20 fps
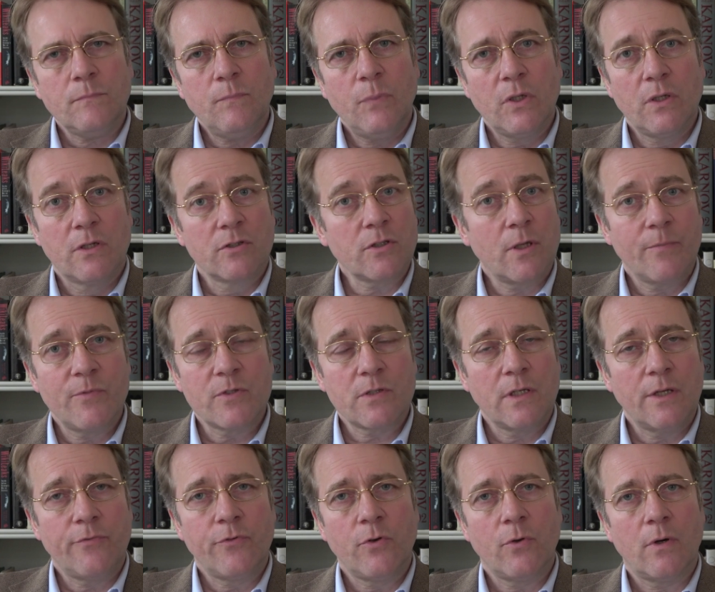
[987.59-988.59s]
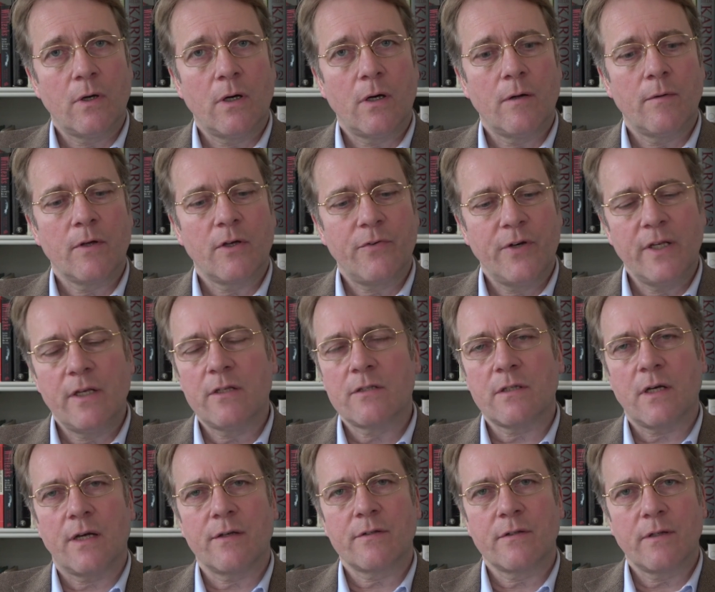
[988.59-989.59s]
Because obviously, if you are
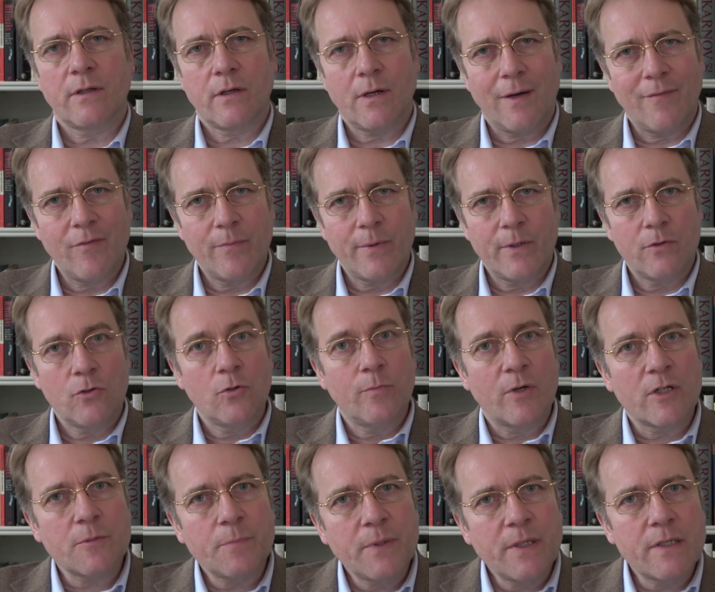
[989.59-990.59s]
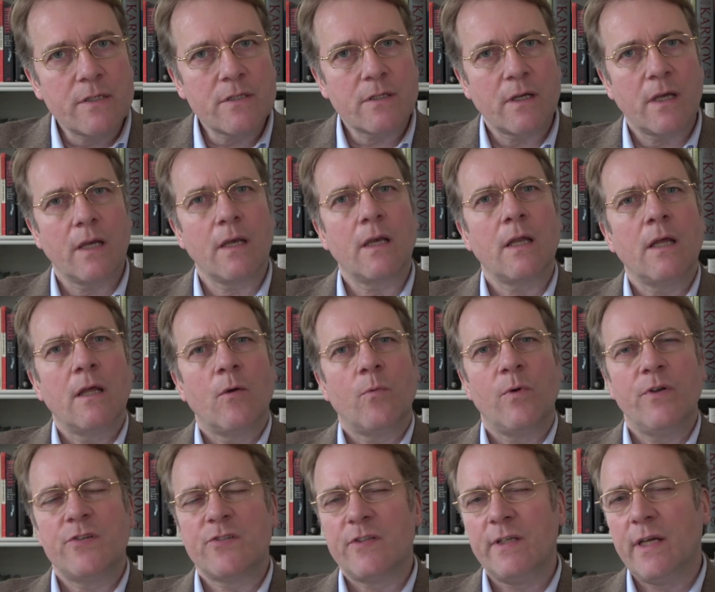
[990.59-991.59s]
criticizing the government, you must be insane.
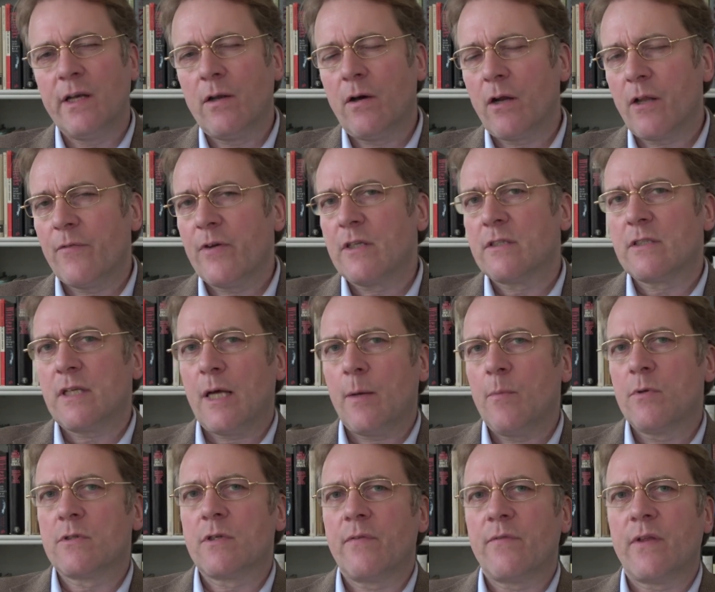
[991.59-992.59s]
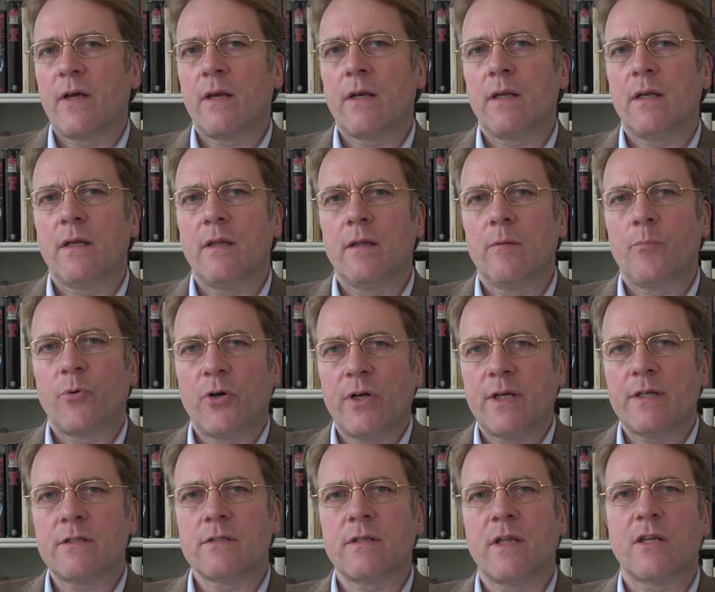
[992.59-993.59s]
We see a lot of examples of that in the
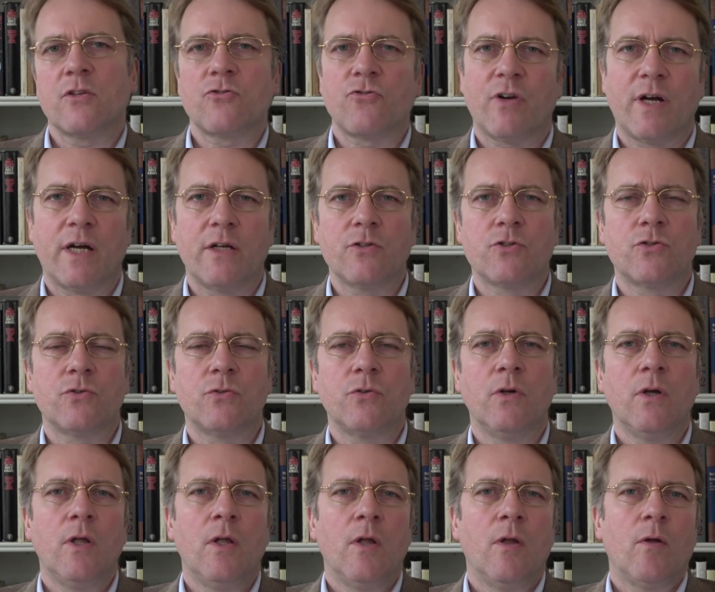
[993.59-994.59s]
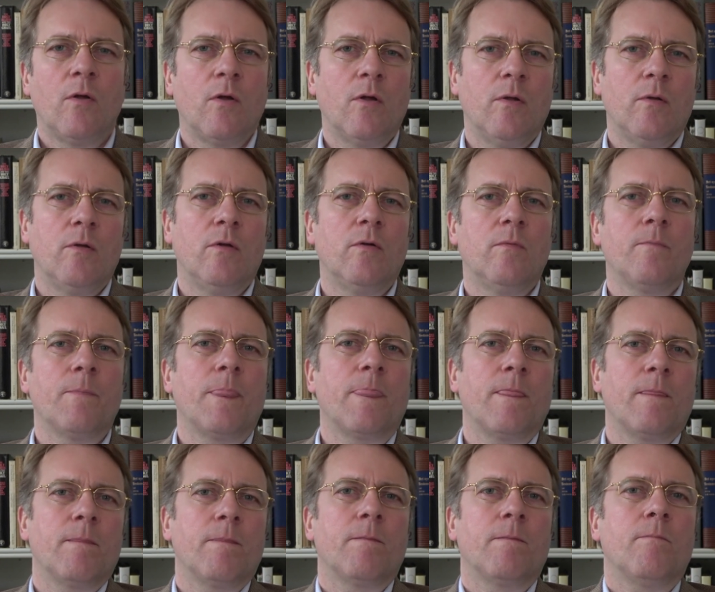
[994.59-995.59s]
press. They're trying to
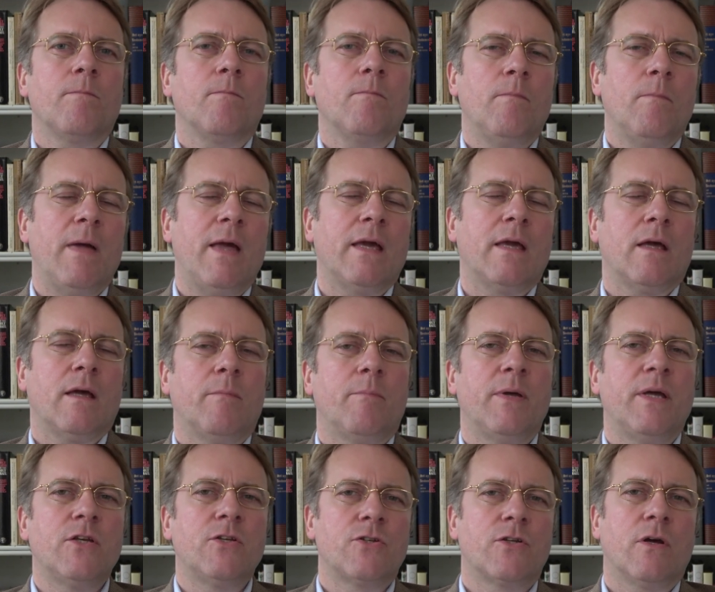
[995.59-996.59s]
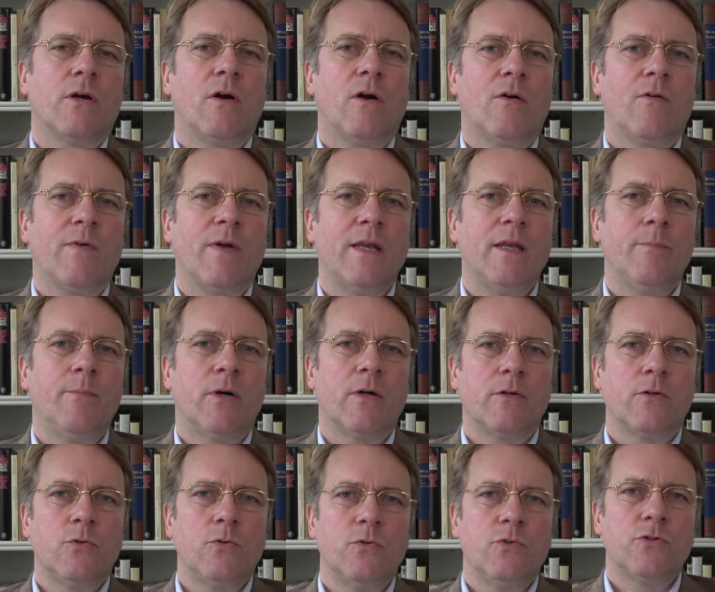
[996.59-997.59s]
make a picture of
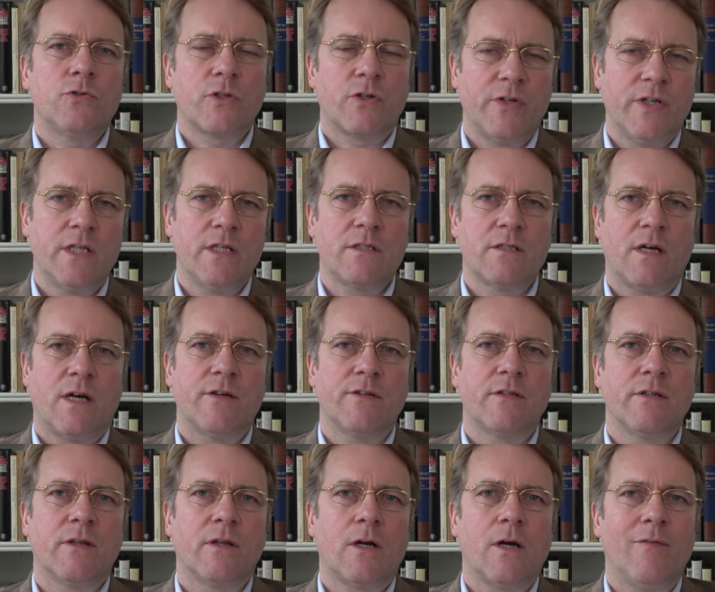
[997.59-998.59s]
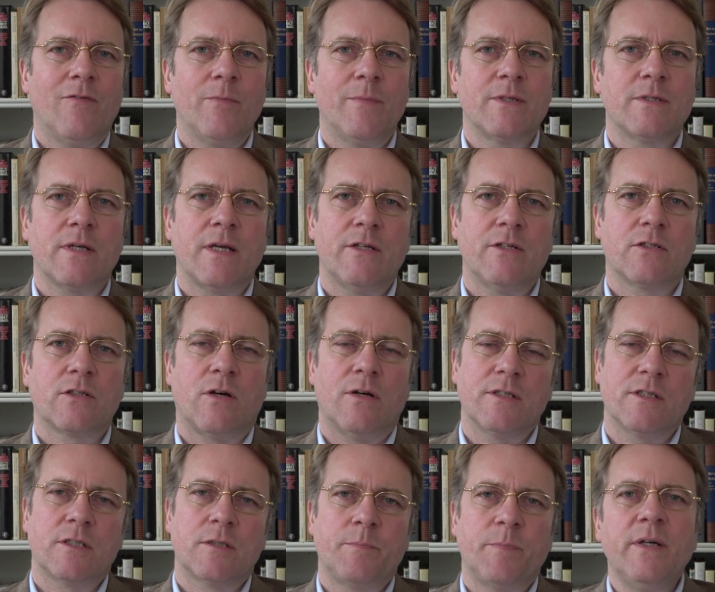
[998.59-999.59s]
anybody who is criticizing the government as
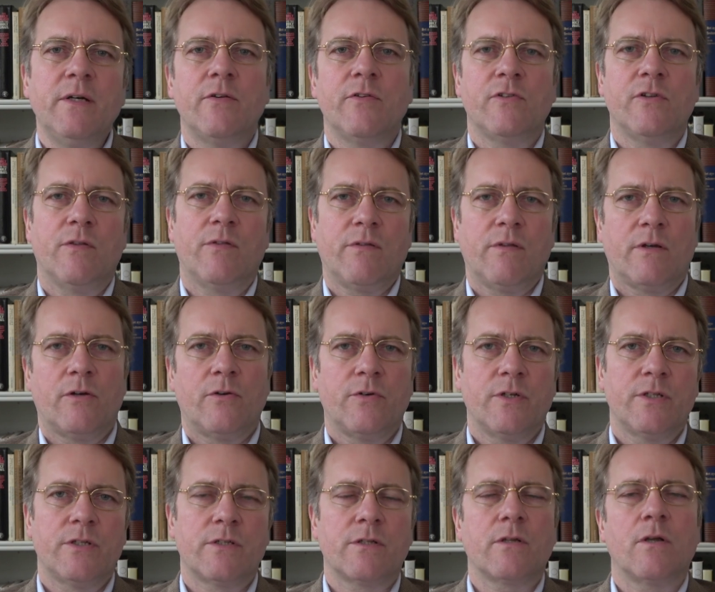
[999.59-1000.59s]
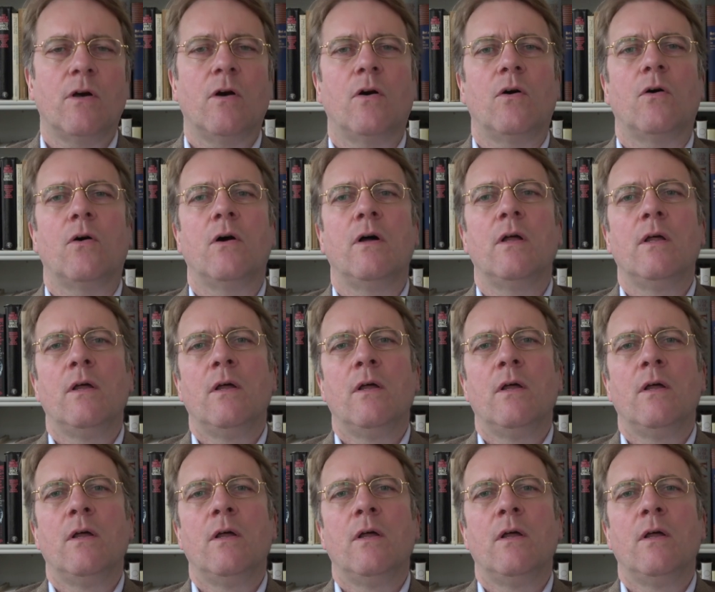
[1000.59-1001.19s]
conspiracy theorist or